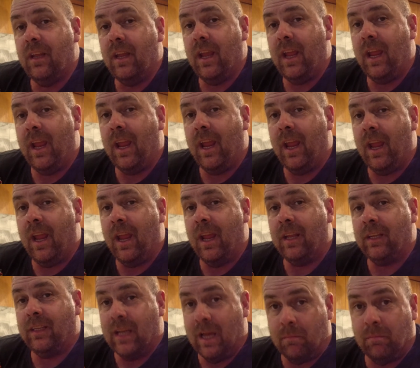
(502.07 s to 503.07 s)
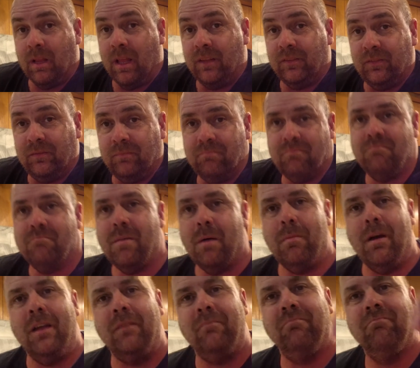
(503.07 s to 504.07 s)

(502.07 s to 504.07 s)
and God bless. Bye-bye.